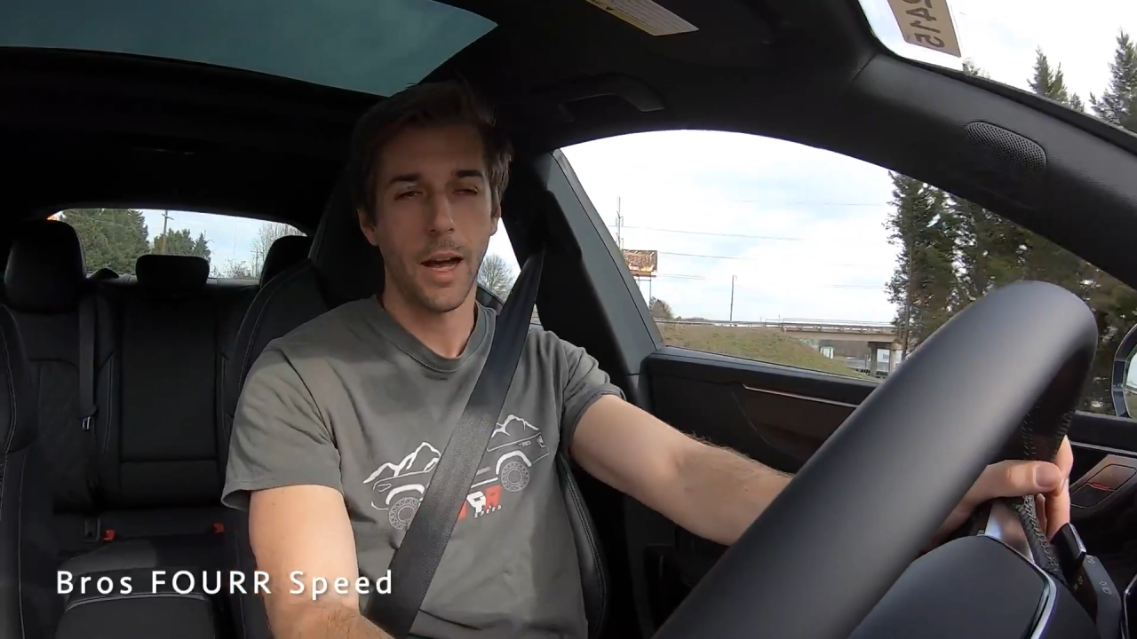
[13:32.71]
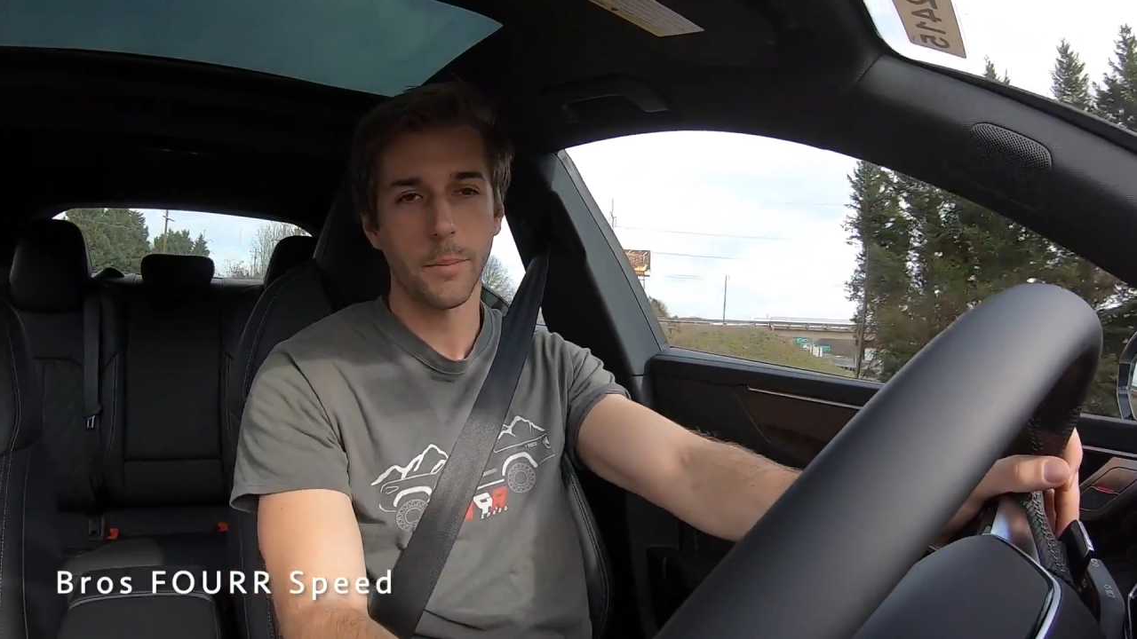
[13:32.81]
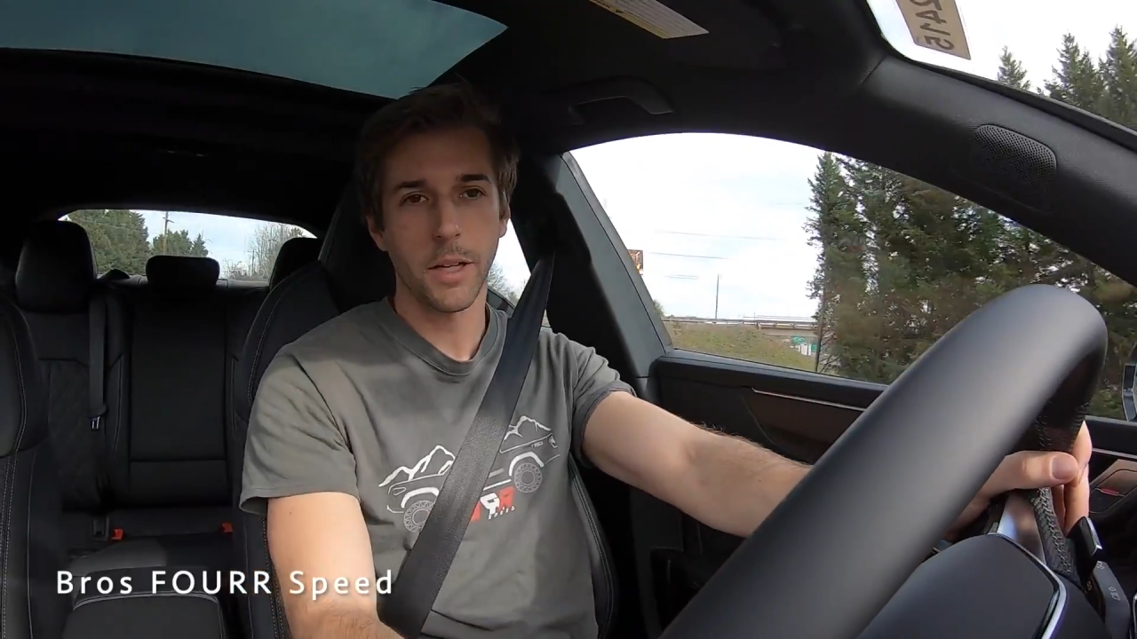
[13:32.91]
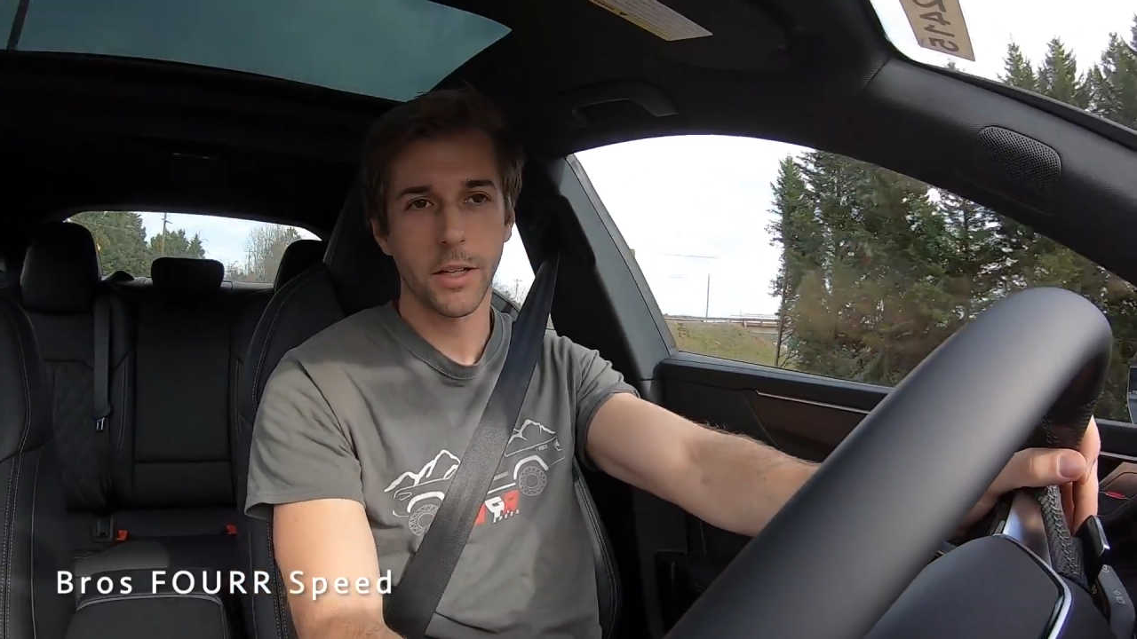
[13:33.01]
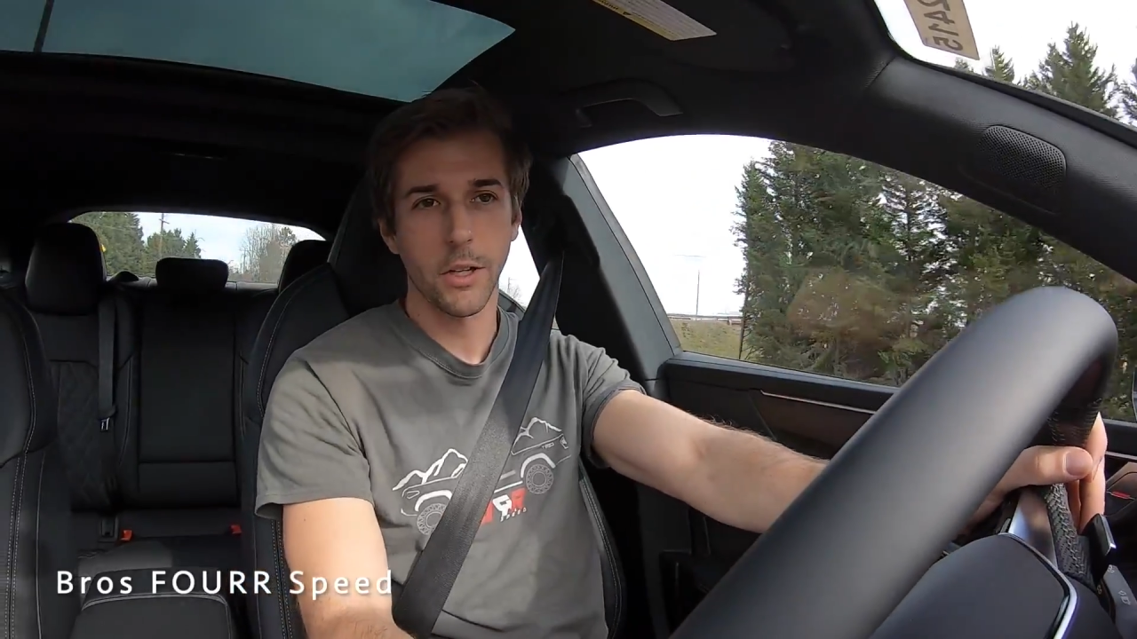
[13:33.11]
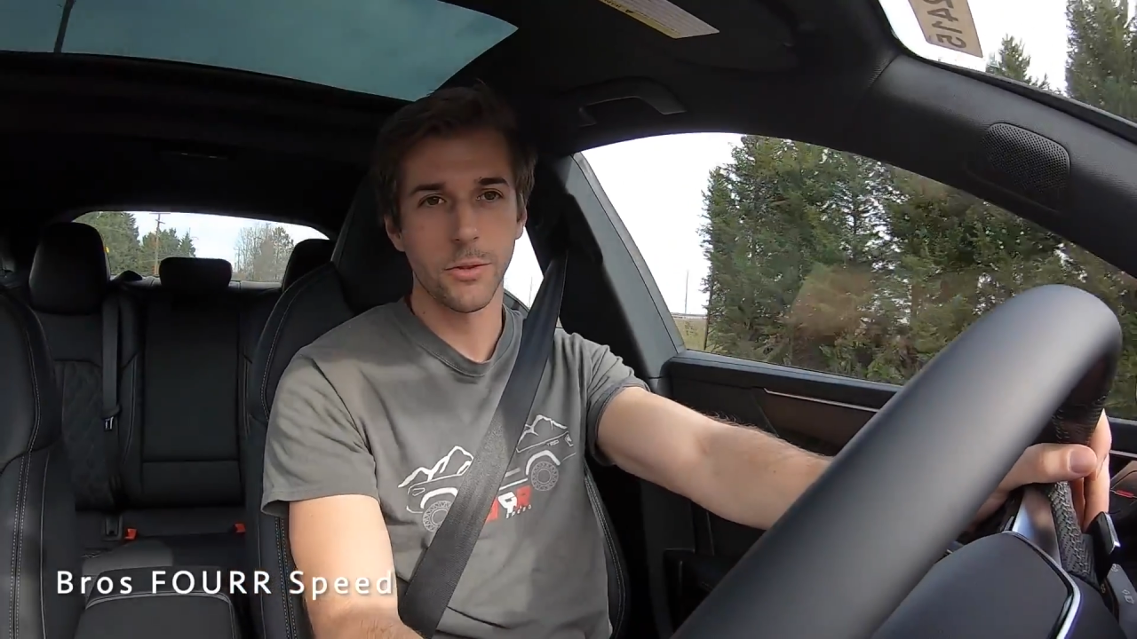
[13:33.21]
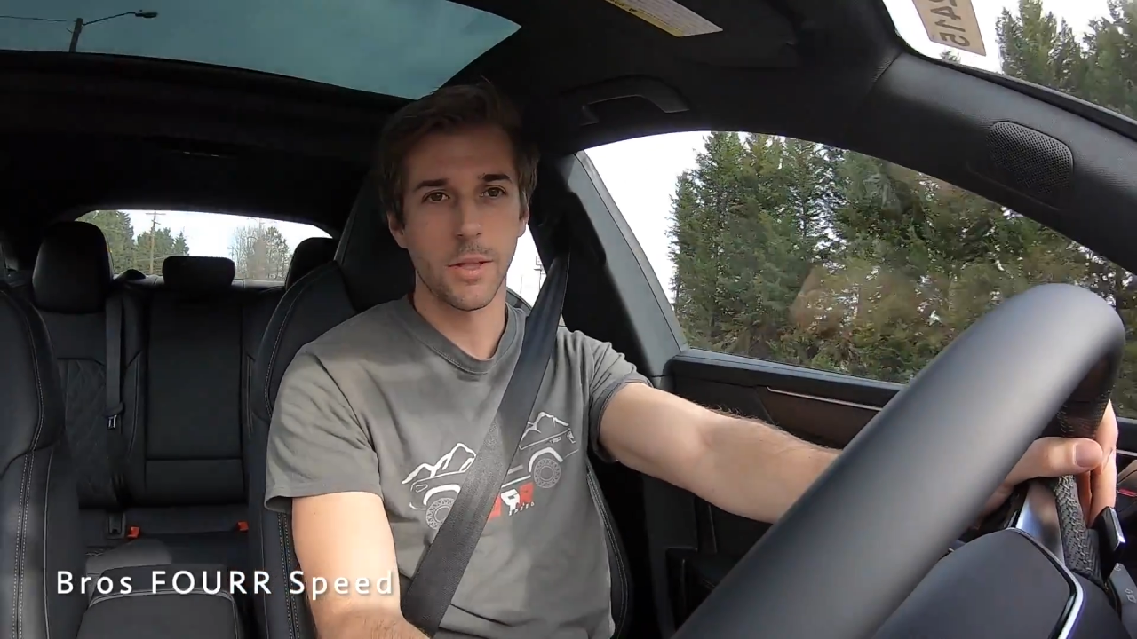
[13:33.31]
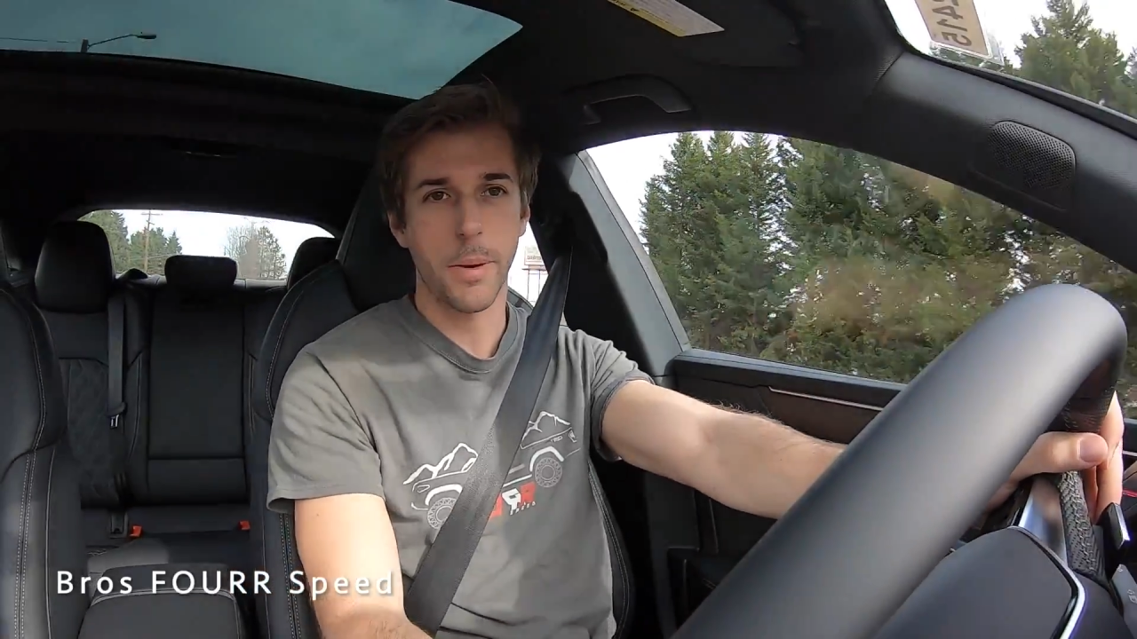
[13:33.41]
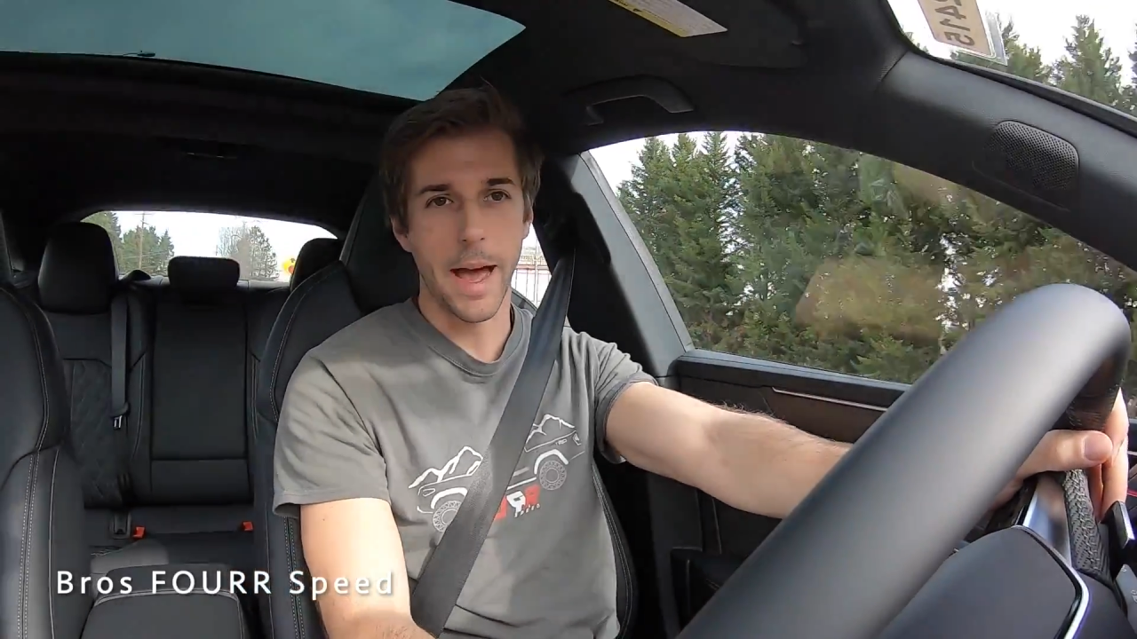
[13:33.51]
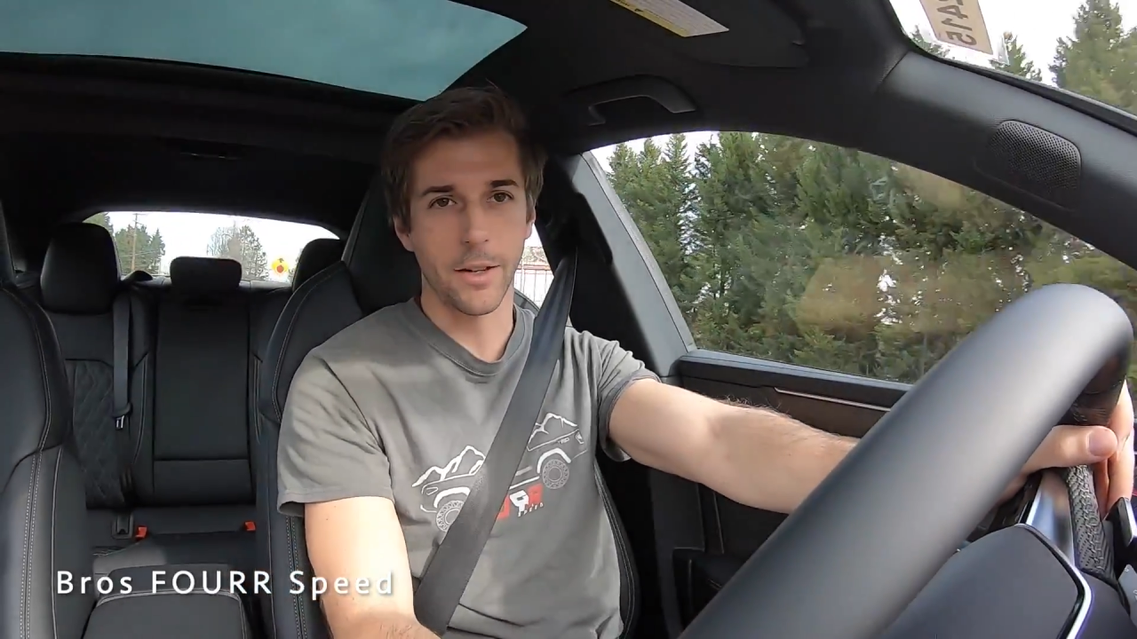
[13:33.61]
I'm gonna
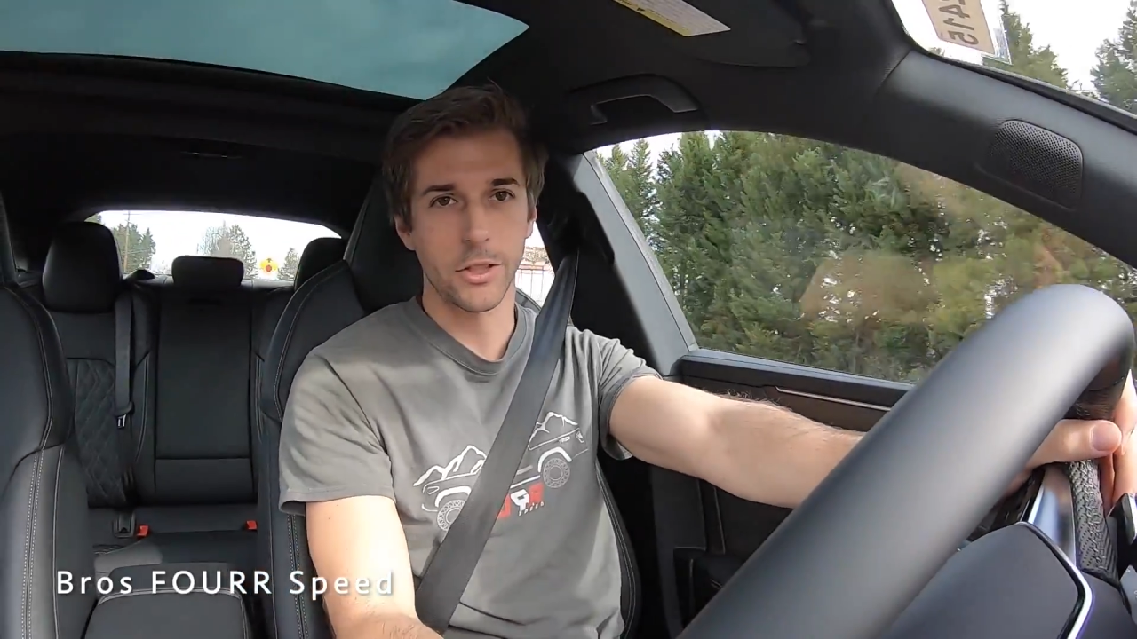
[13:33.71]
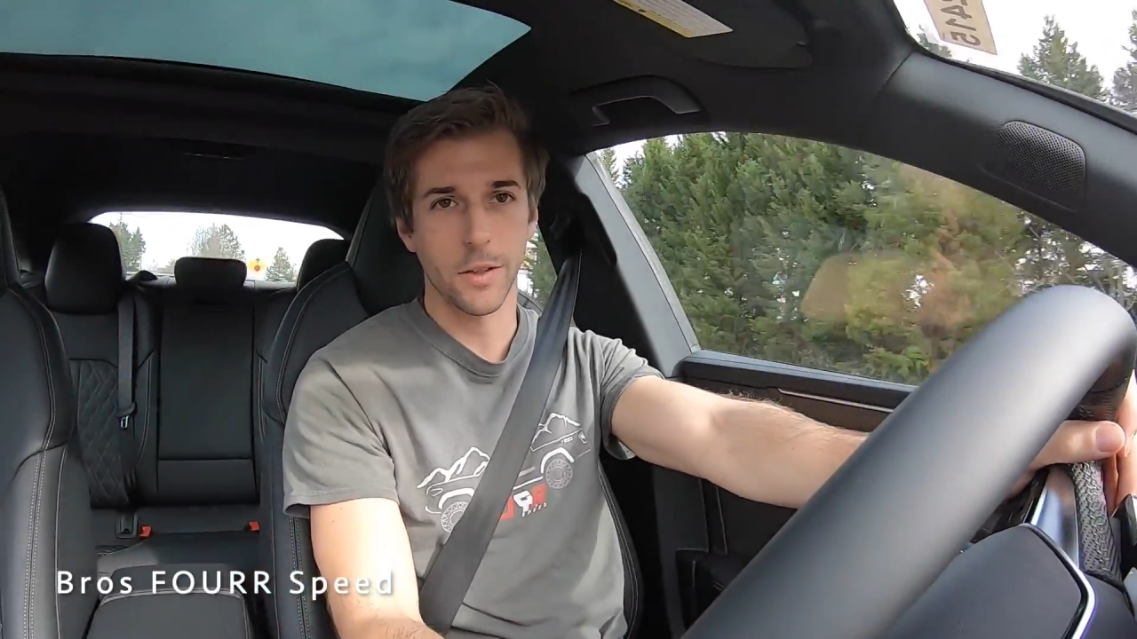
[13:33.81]
use the paddle